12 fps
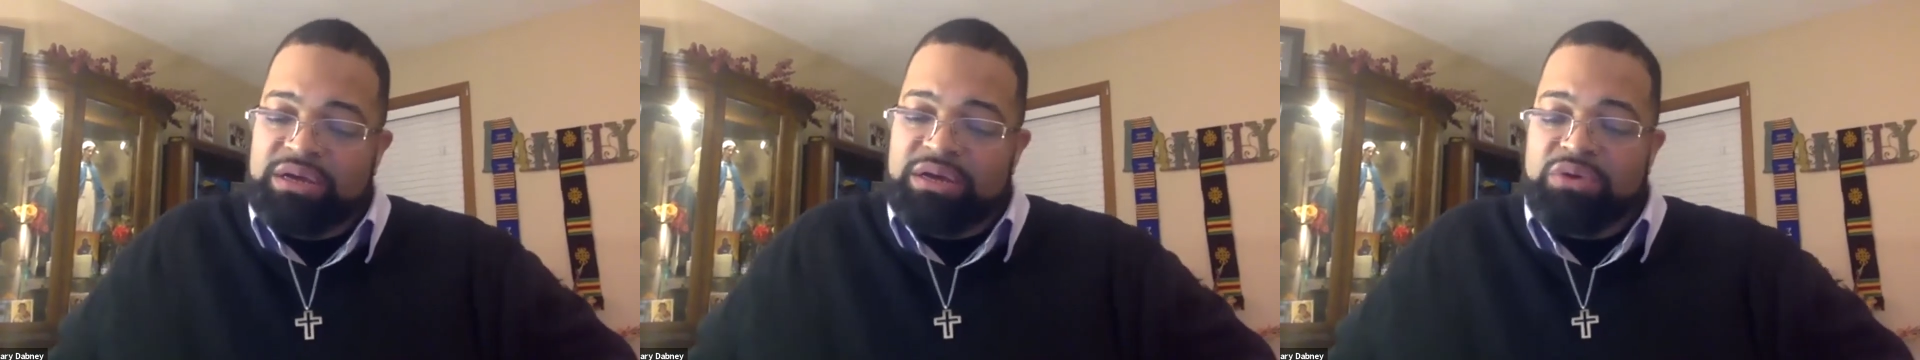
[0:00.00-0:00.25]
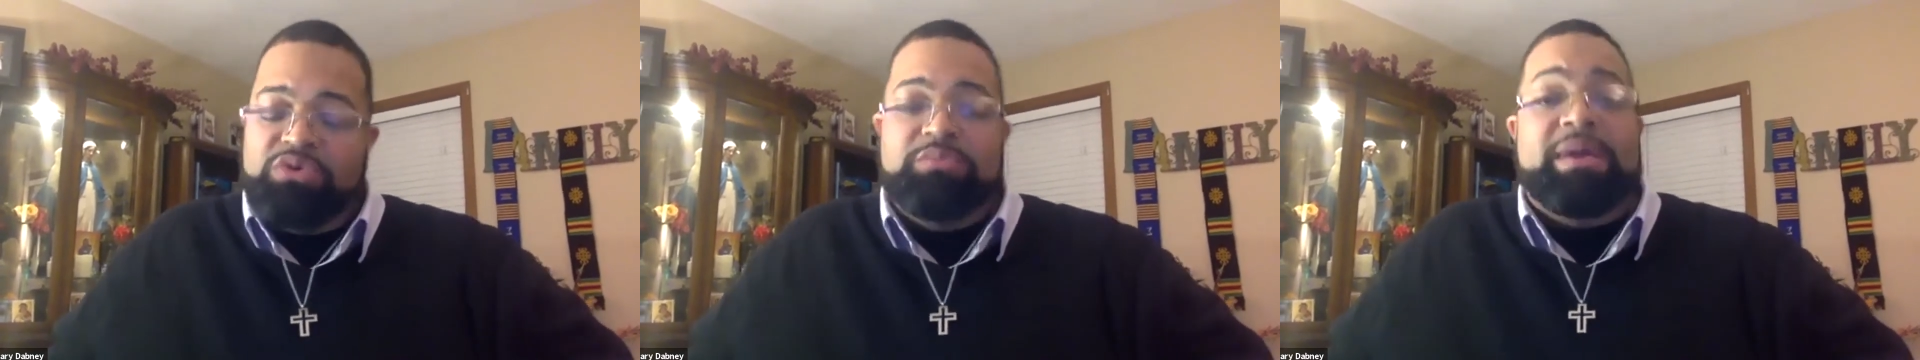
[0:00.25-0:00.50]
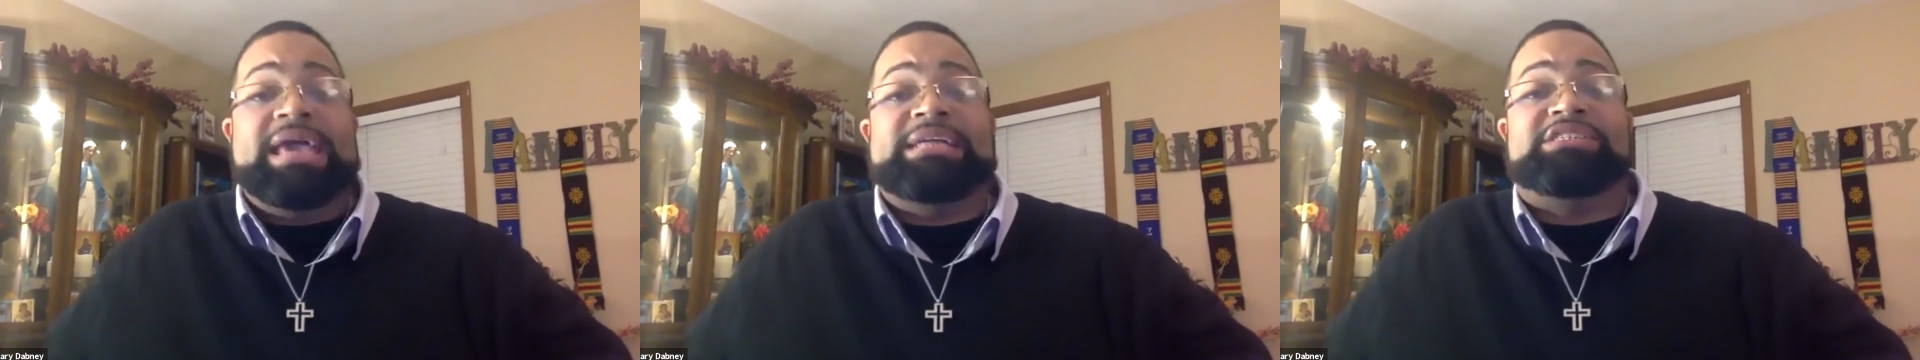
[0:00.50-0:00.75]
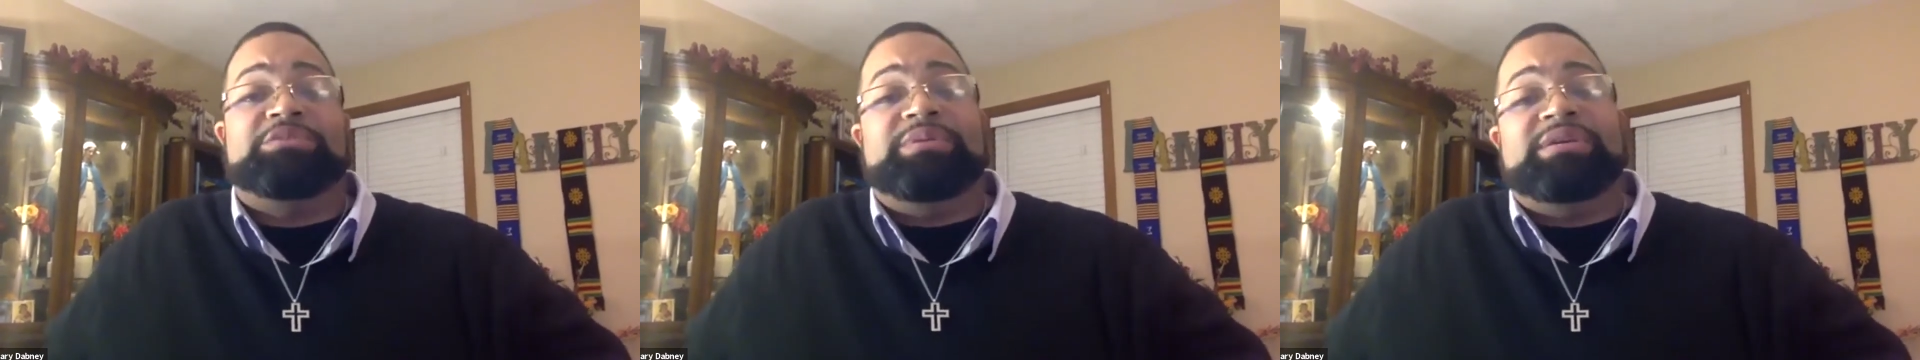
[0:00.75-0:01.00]
remains
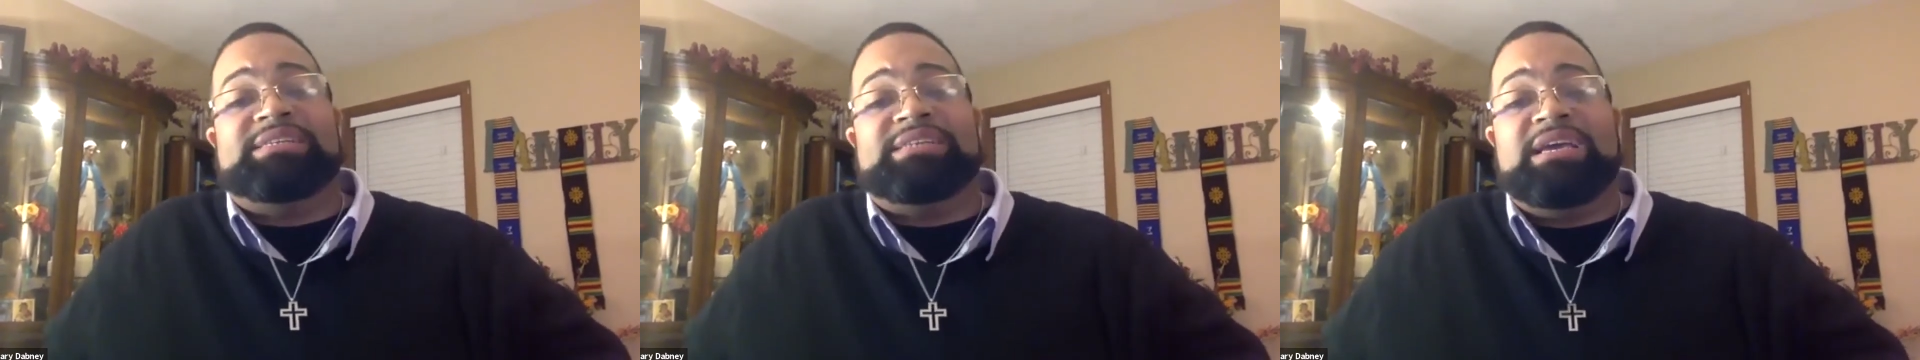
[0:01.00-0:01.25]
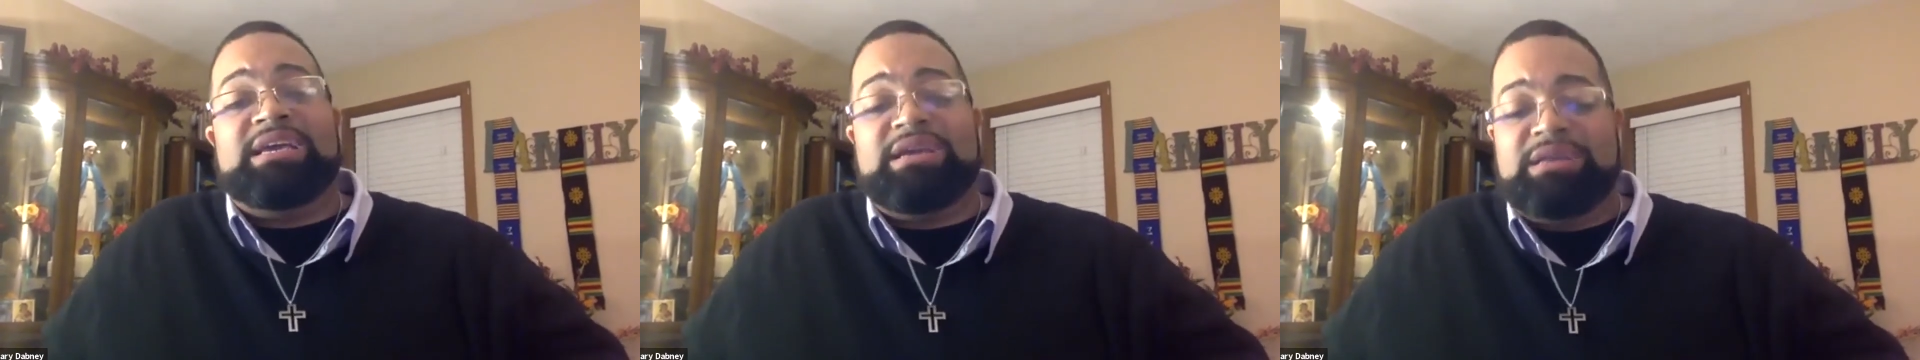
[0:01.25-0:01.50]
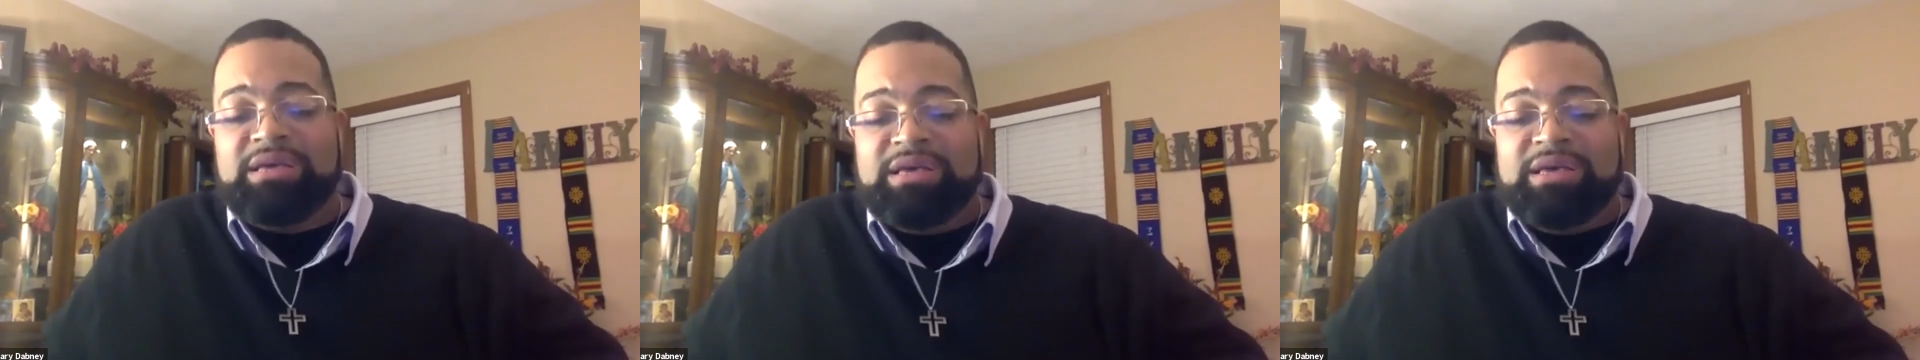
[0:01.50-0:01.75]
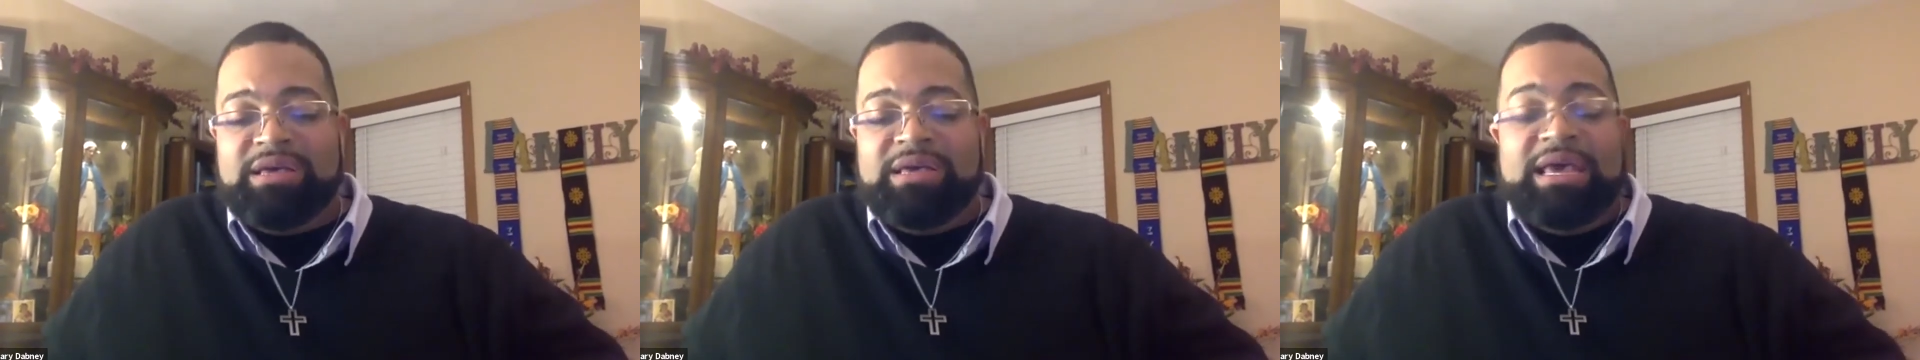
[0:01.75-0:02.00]
to be seen
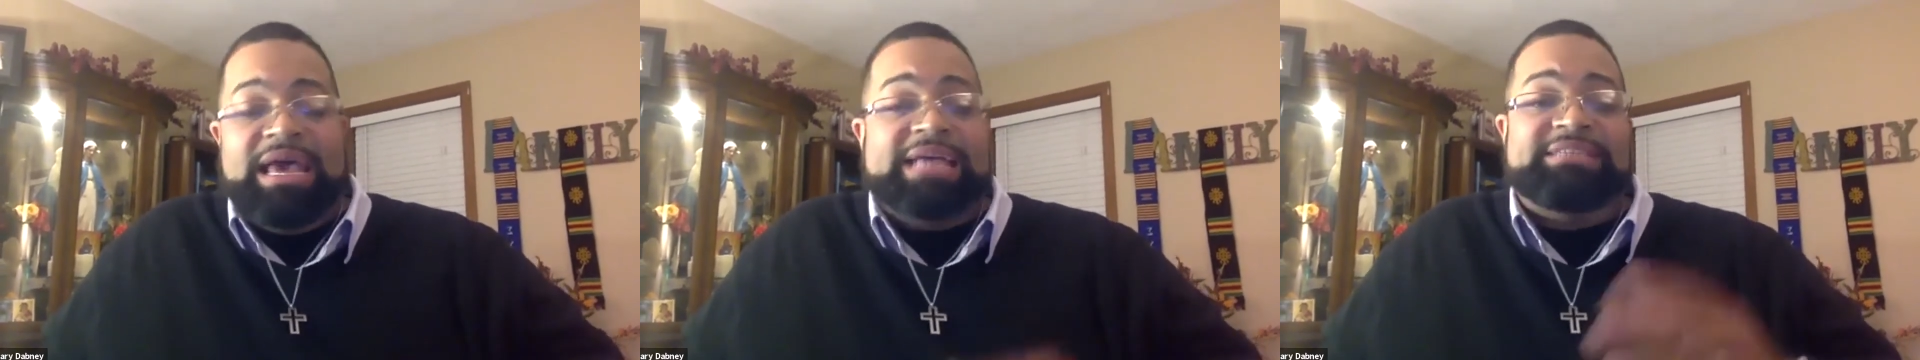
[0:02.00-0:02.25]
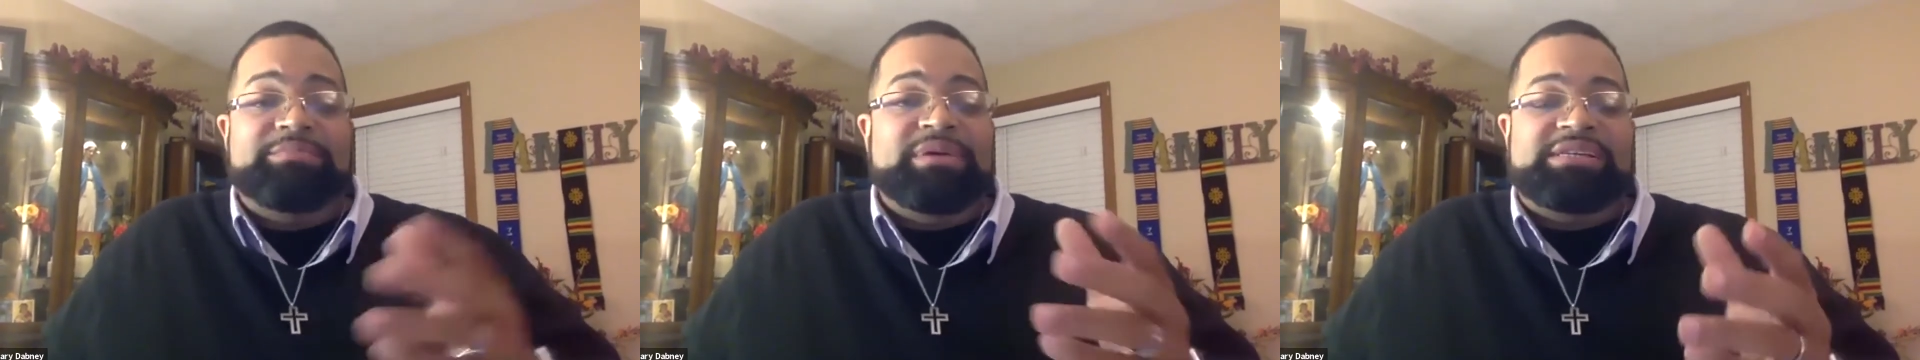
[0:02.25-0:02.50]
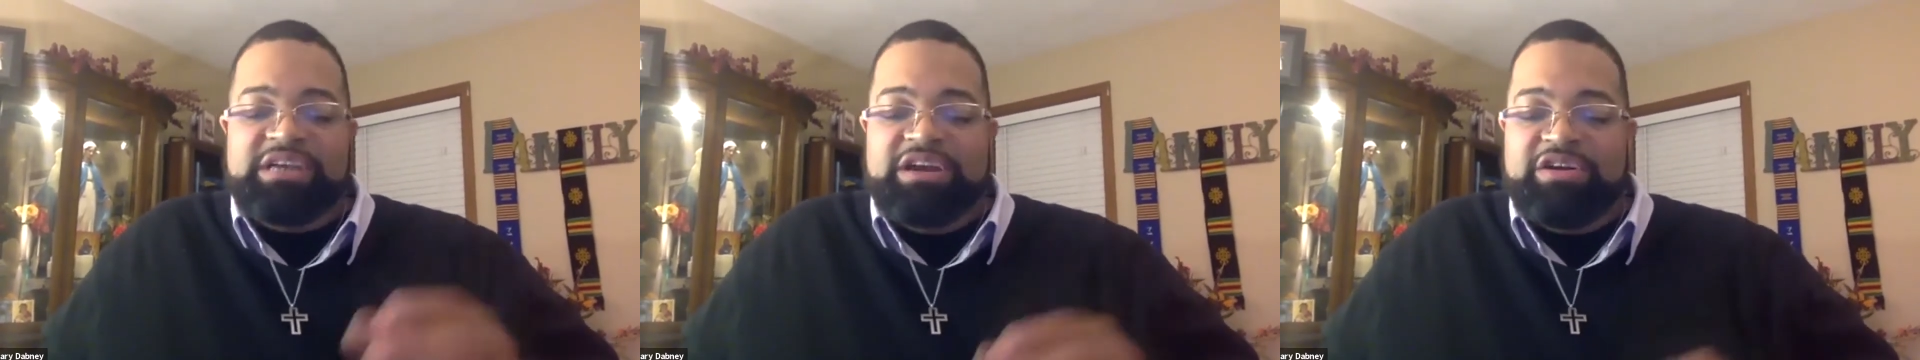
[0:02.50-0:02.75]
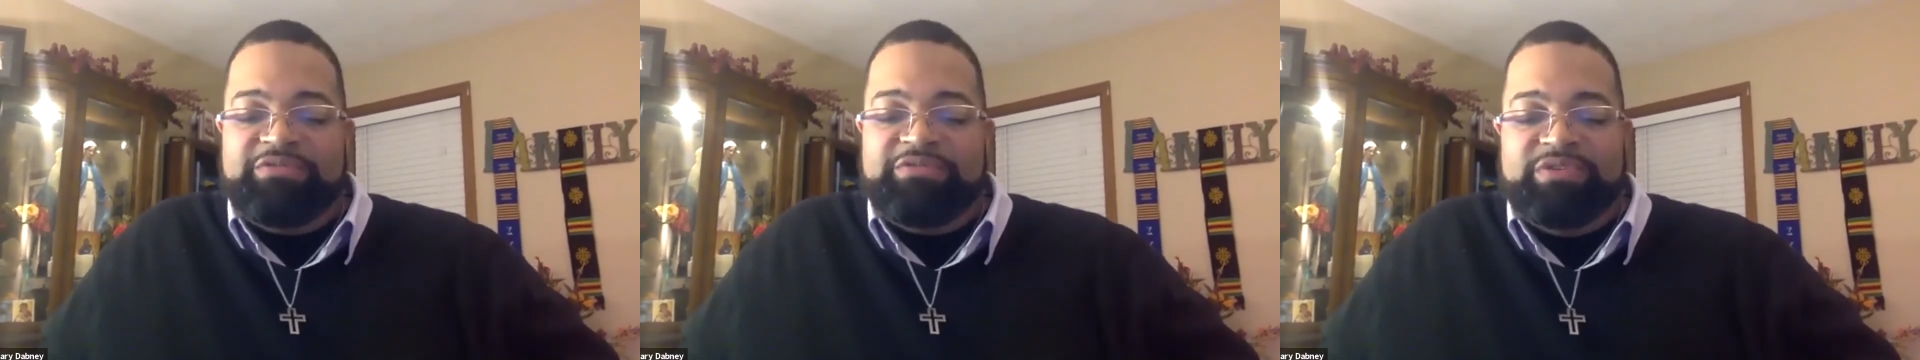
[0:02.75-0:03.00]
as a
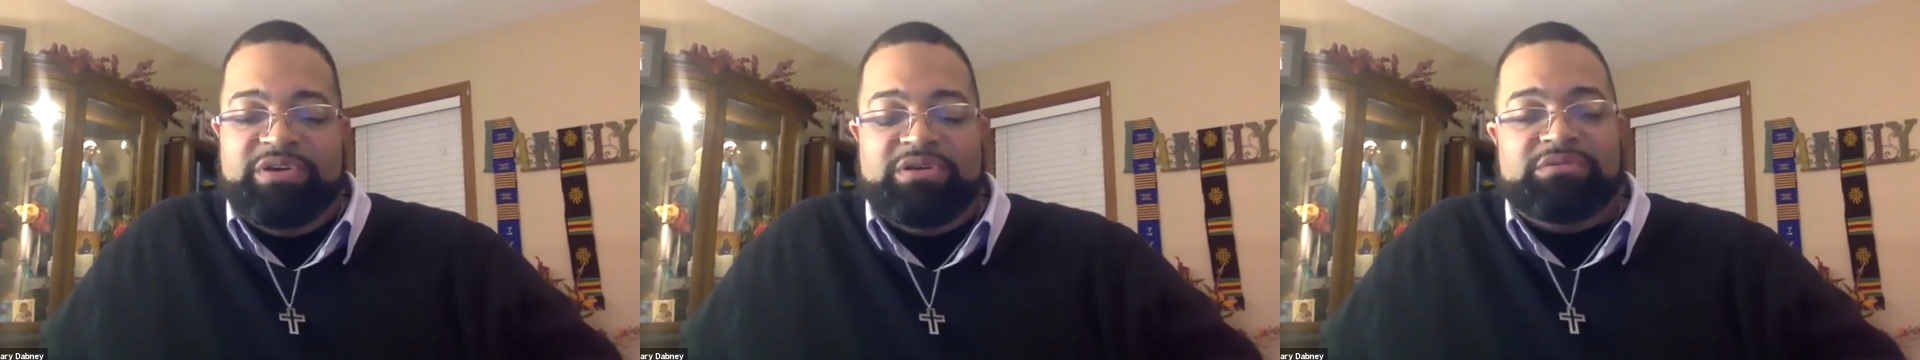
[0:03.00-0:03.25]
missionary field,